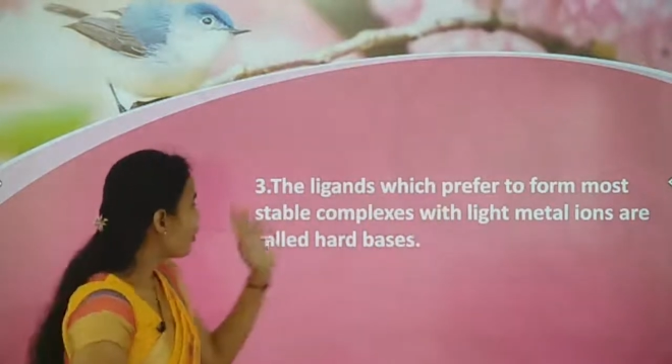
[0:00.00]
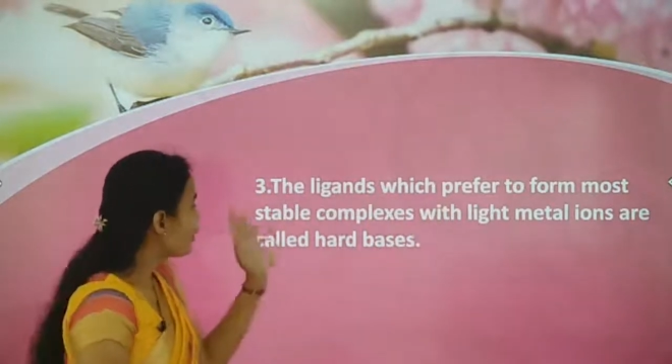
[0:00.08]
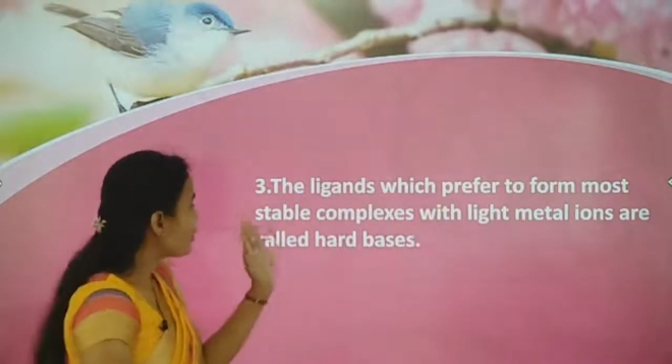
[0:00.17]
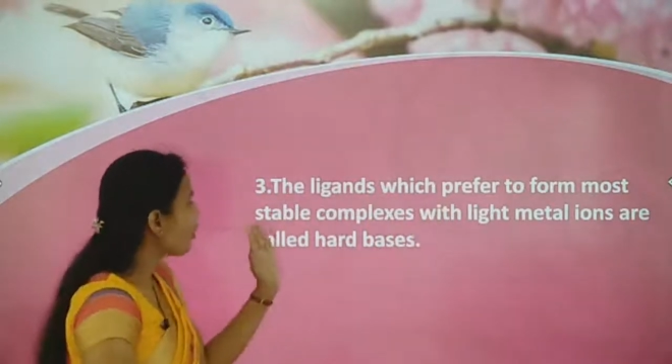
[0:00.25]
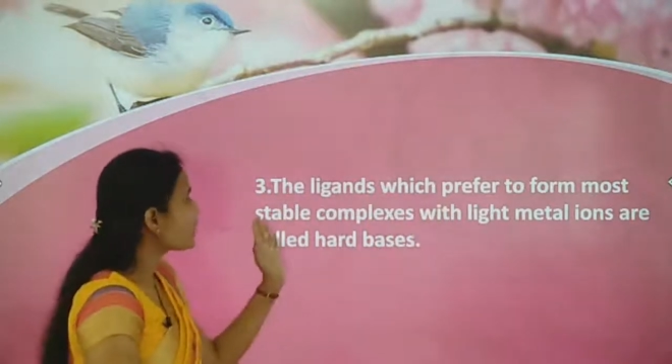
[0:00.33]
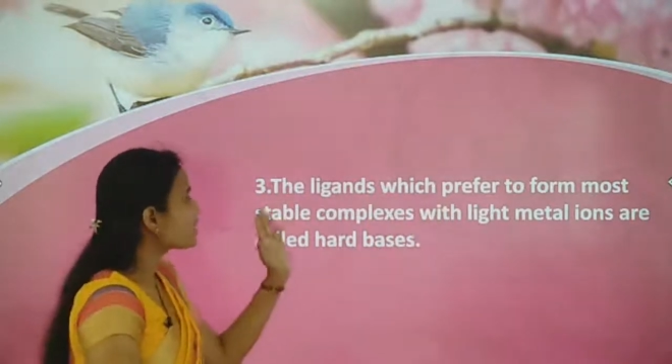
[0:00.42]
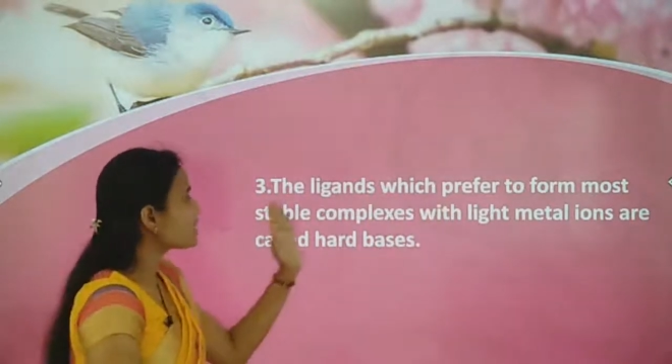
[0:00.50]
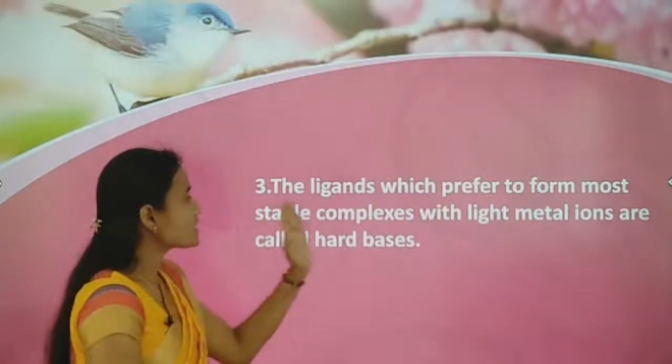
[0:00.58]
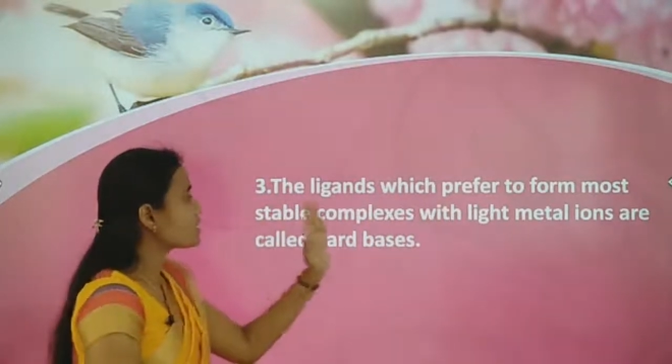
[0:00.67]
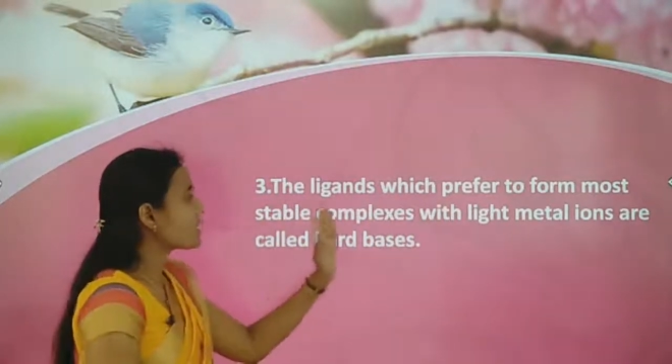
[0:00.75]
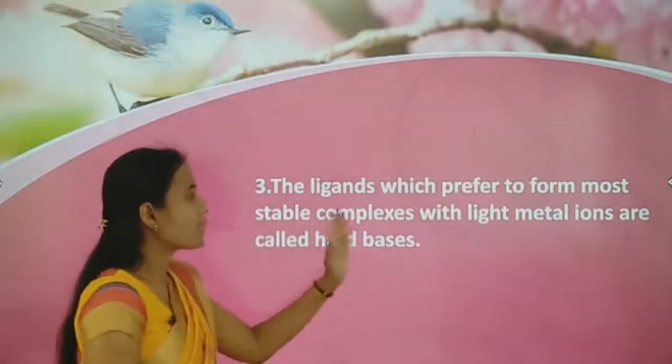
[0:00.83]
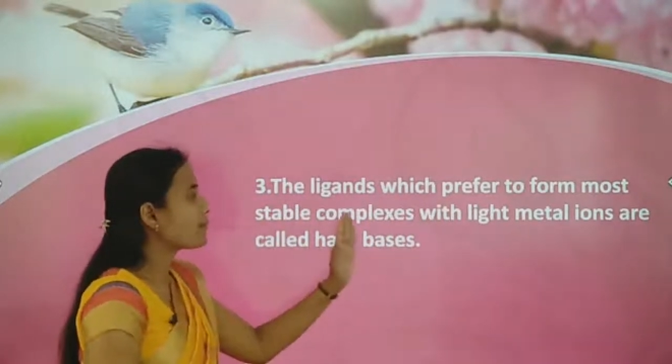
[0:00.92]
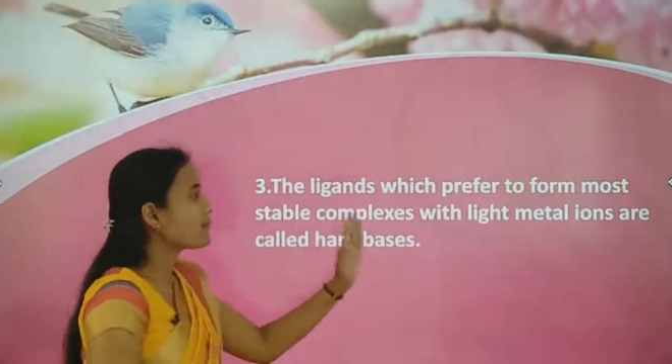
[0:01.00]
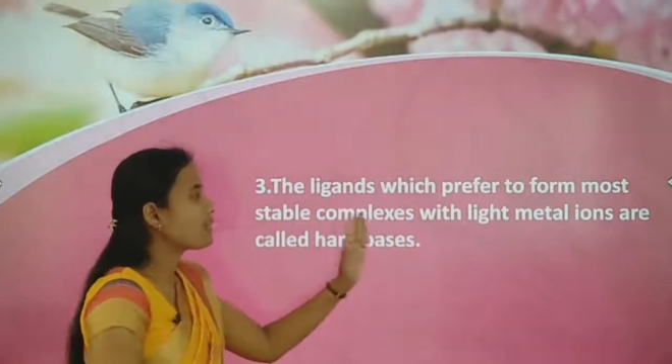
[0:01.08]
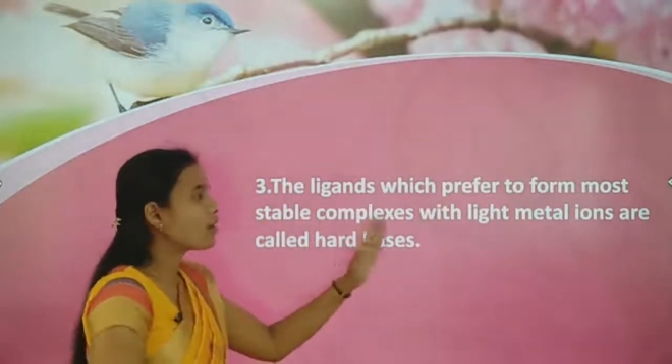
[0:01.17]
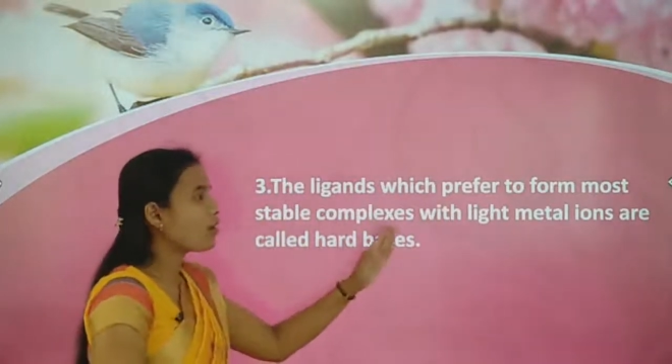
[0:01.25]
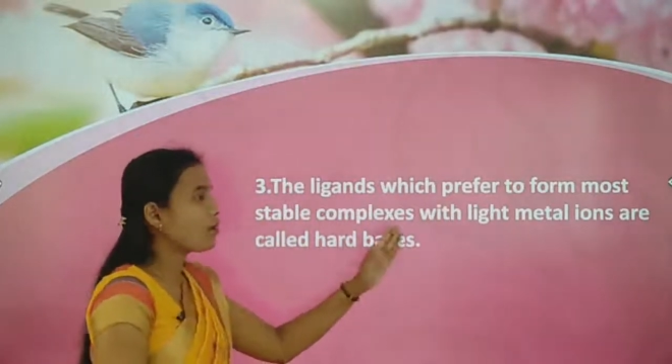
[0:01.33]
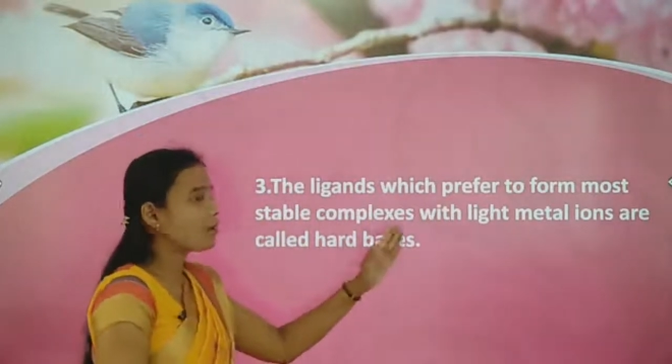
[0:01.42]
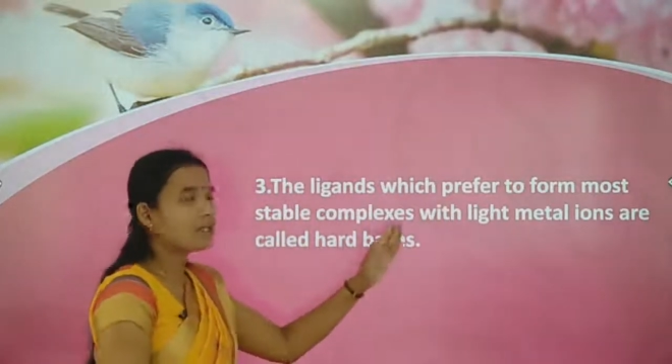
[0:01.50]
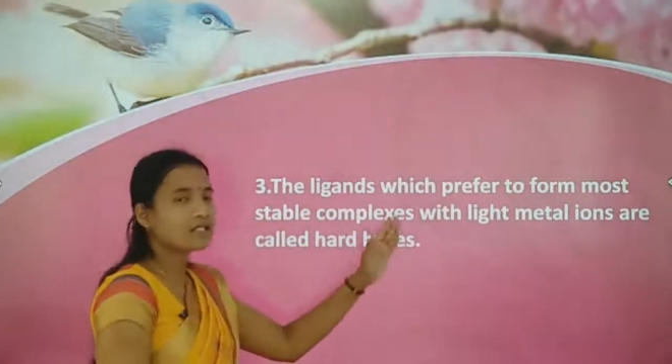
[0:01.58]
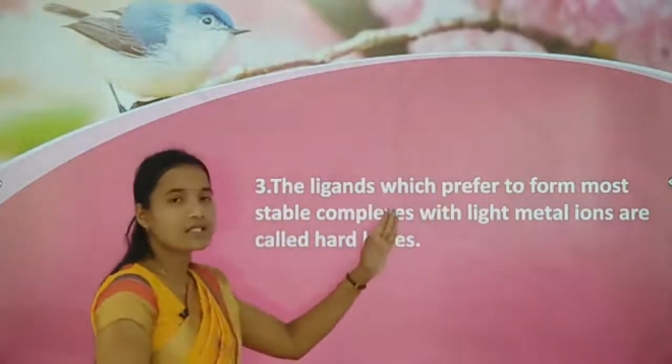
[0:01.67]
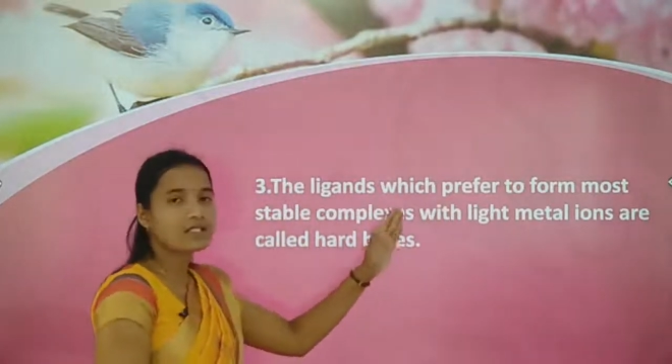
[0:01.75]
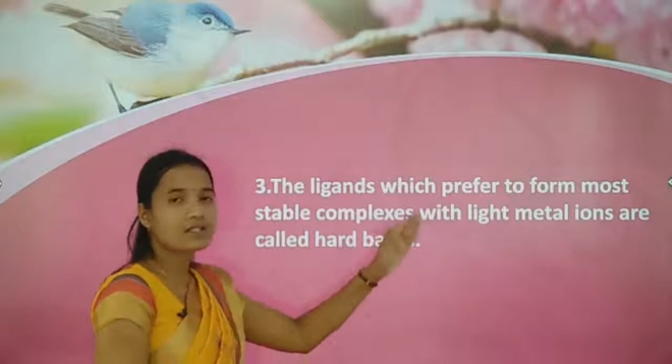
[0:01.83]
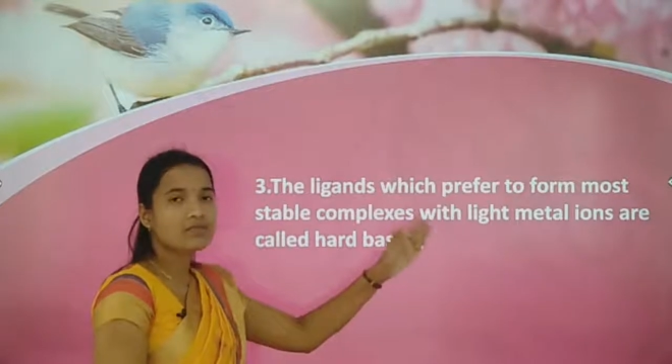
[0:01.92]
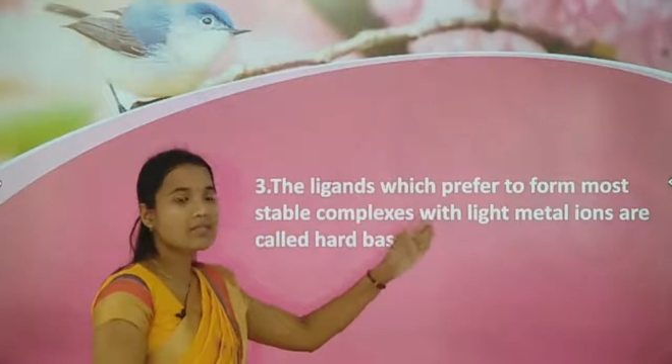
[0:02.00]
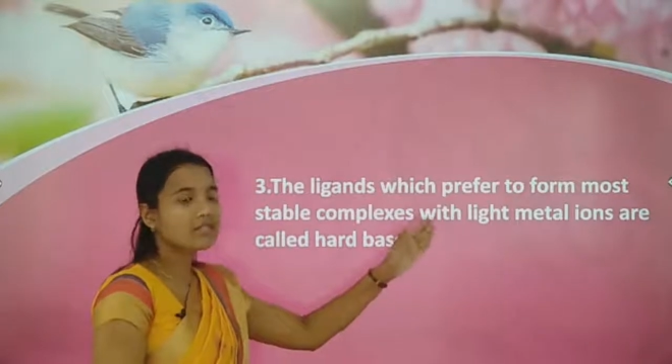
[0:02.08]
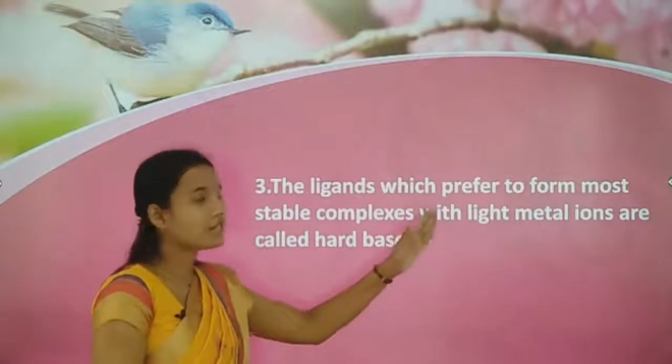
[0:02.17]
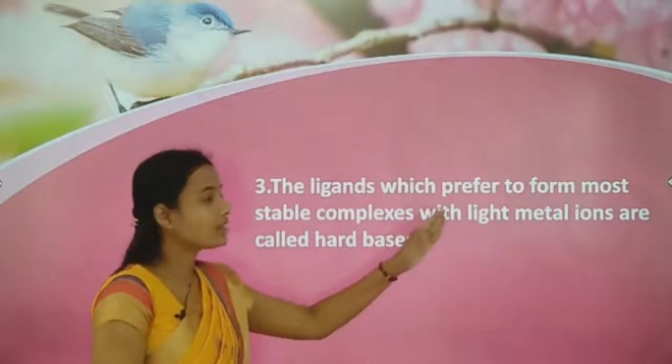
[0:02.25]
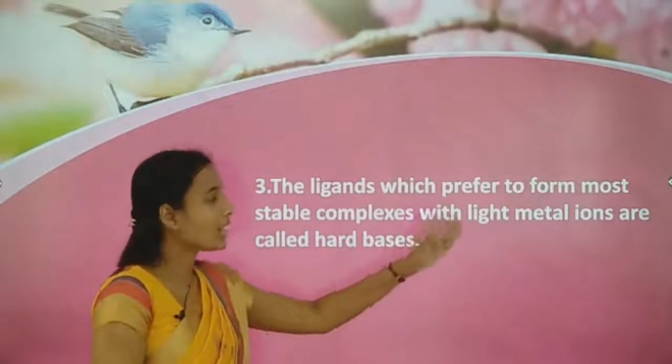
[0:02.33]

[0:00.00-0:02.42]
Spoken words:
most stable complexes with